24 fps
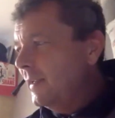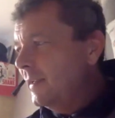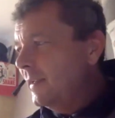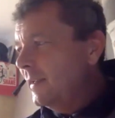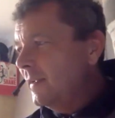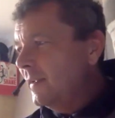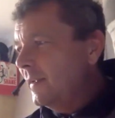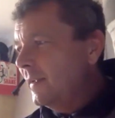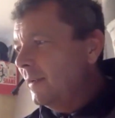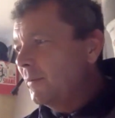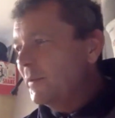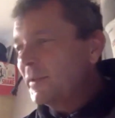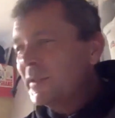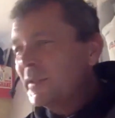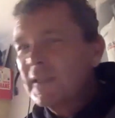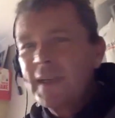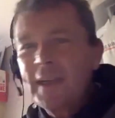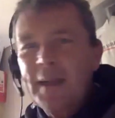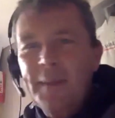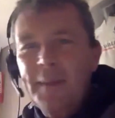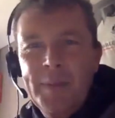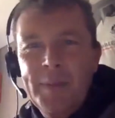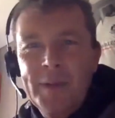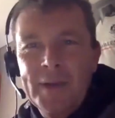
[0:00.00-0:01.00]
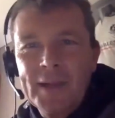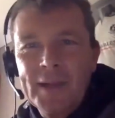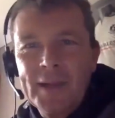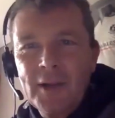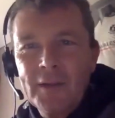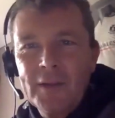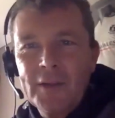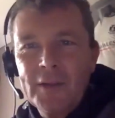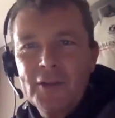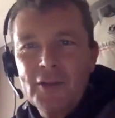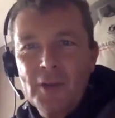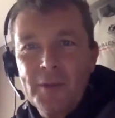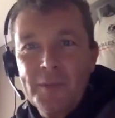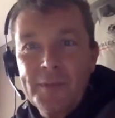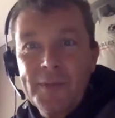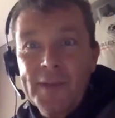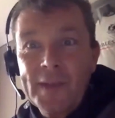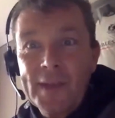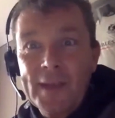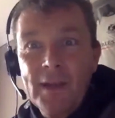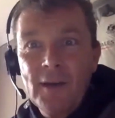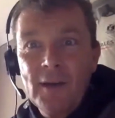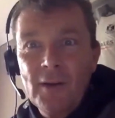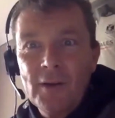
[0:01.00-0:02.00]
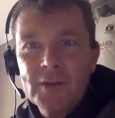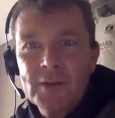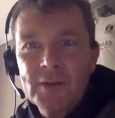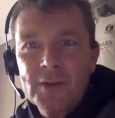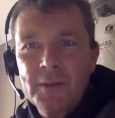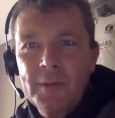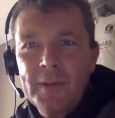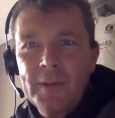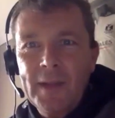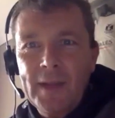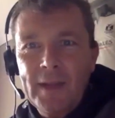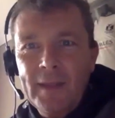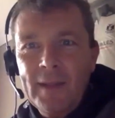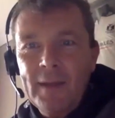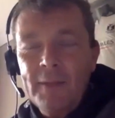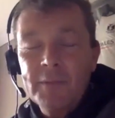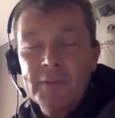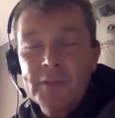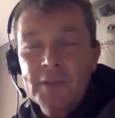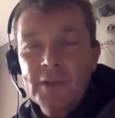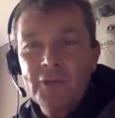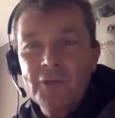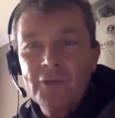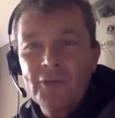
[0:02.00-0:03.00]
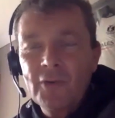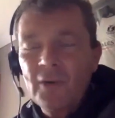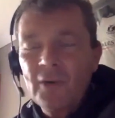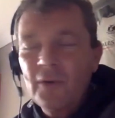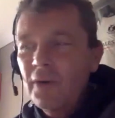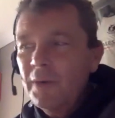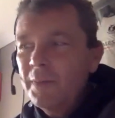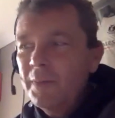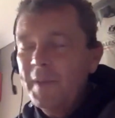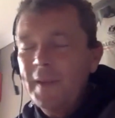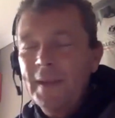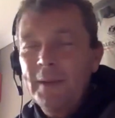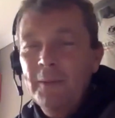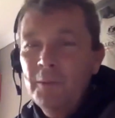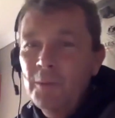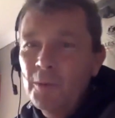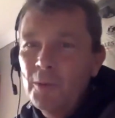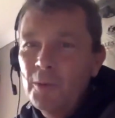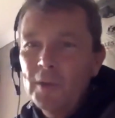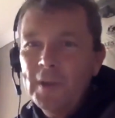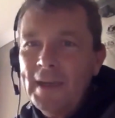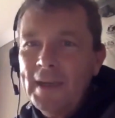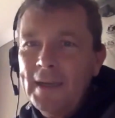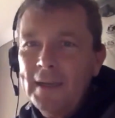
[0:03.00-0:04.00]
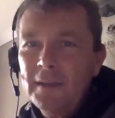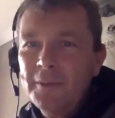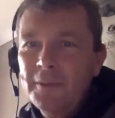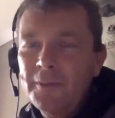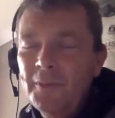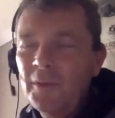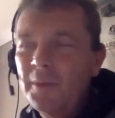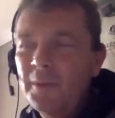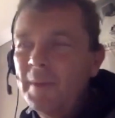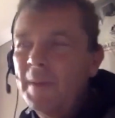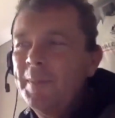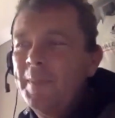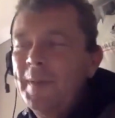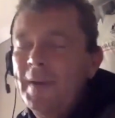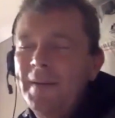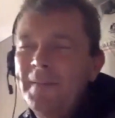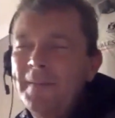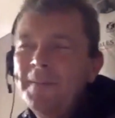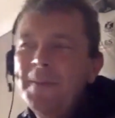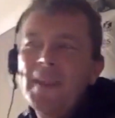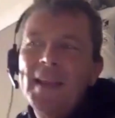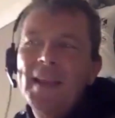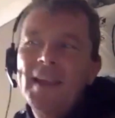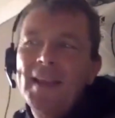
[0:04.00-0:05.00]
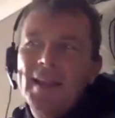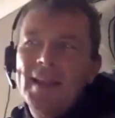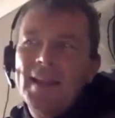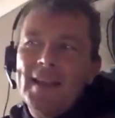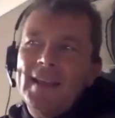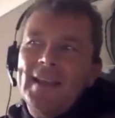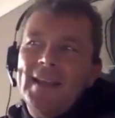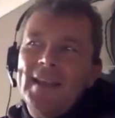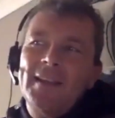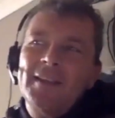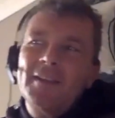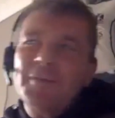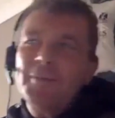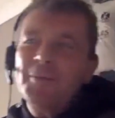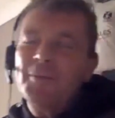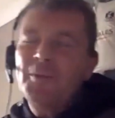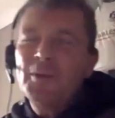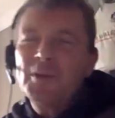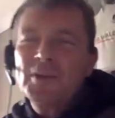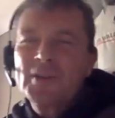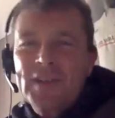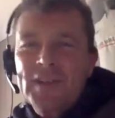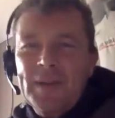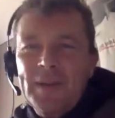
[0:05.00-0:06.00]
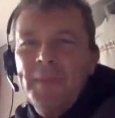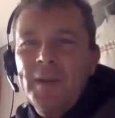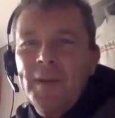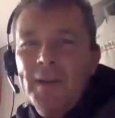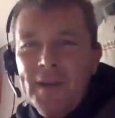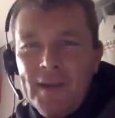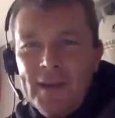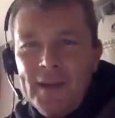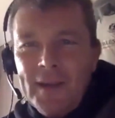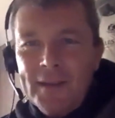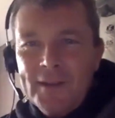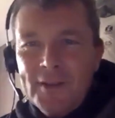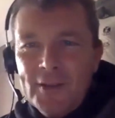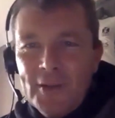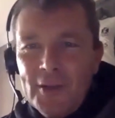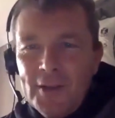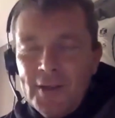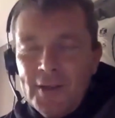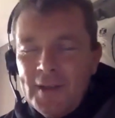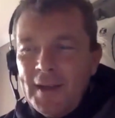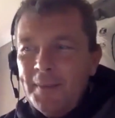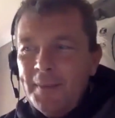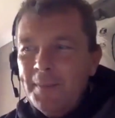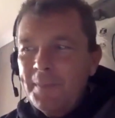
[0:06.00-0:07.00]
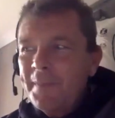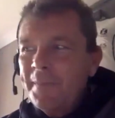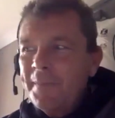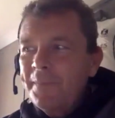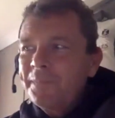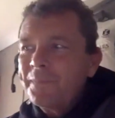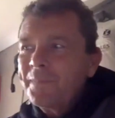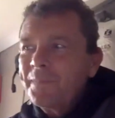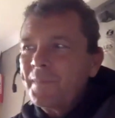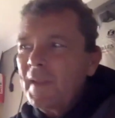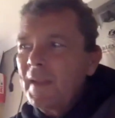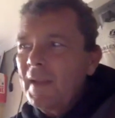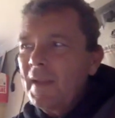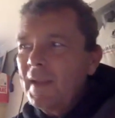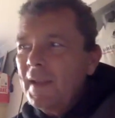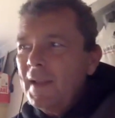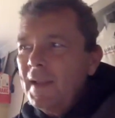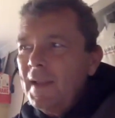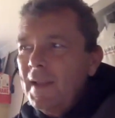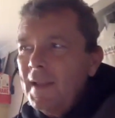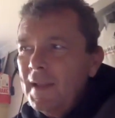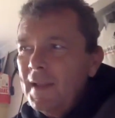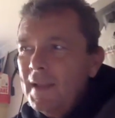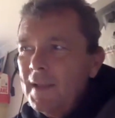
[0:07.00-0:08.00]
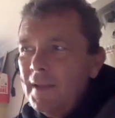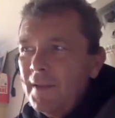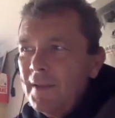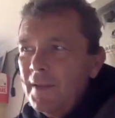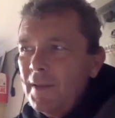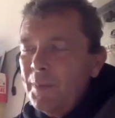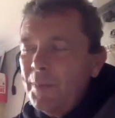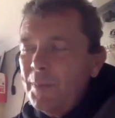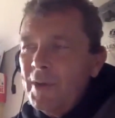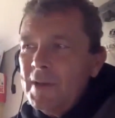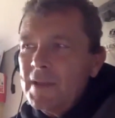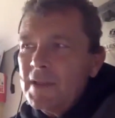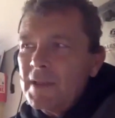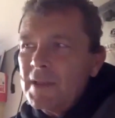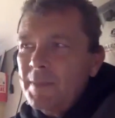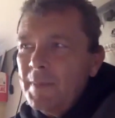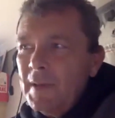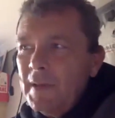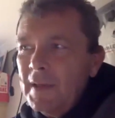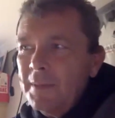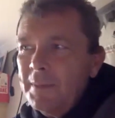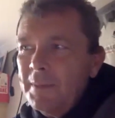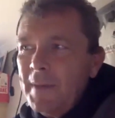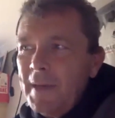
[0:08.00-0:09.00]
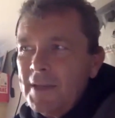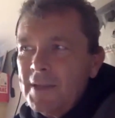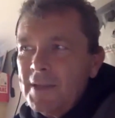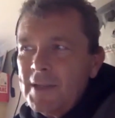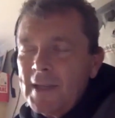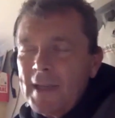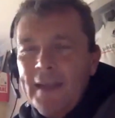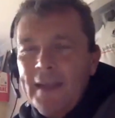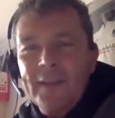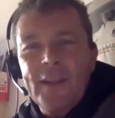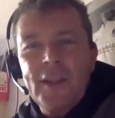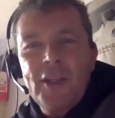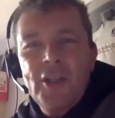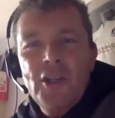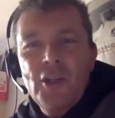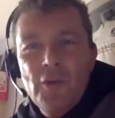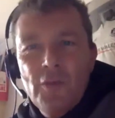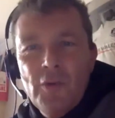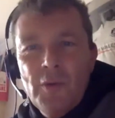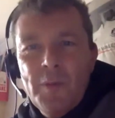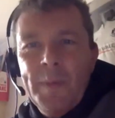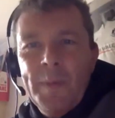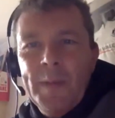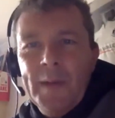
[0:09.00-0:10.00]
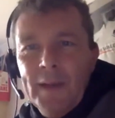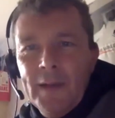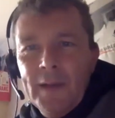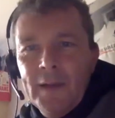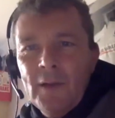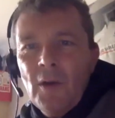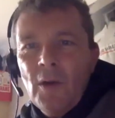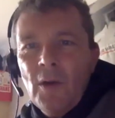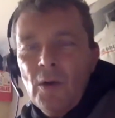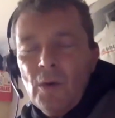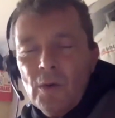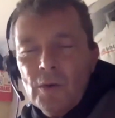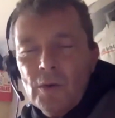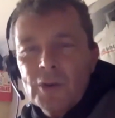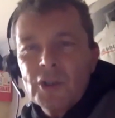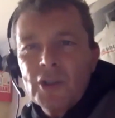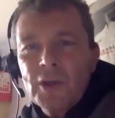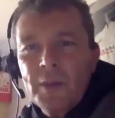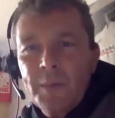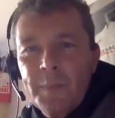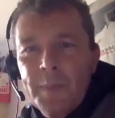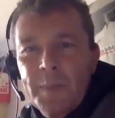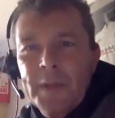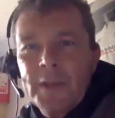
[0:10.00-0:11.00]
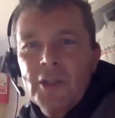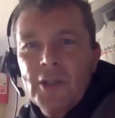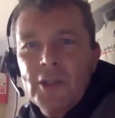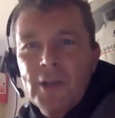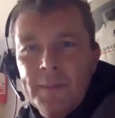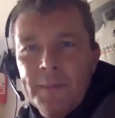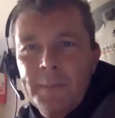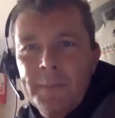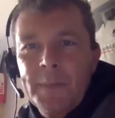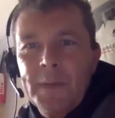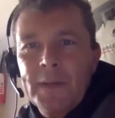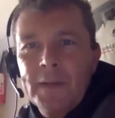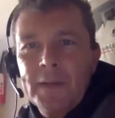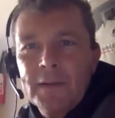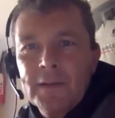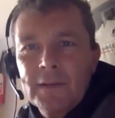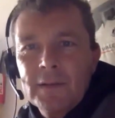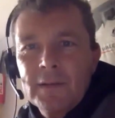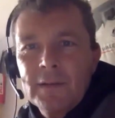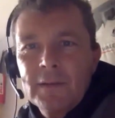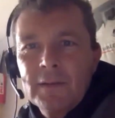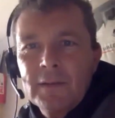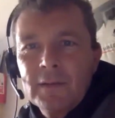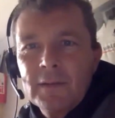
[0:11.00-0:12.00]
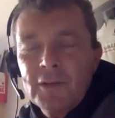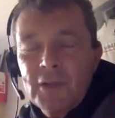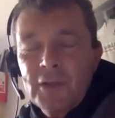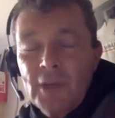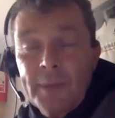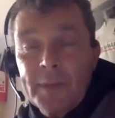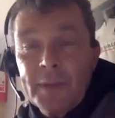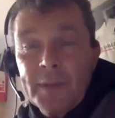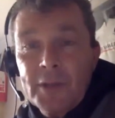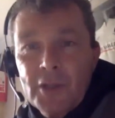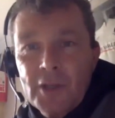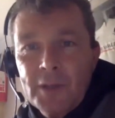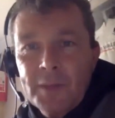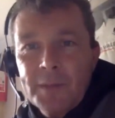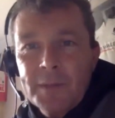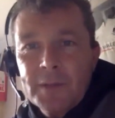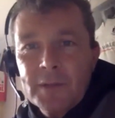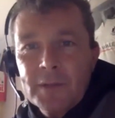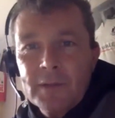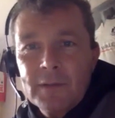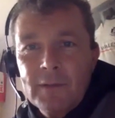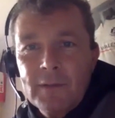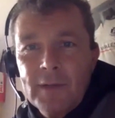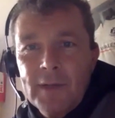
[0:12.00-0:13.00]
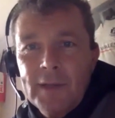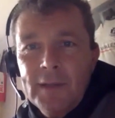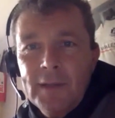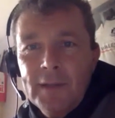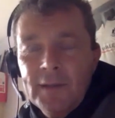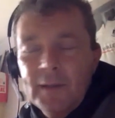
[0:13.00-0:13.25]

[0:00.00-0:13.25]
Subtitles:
I was scuppered. I got the job thinking Gloucester were there. That was the draw, but they weren't. I had to form that. But the first summer I turned up, the principal had managed to get the European horse jumping championships, right?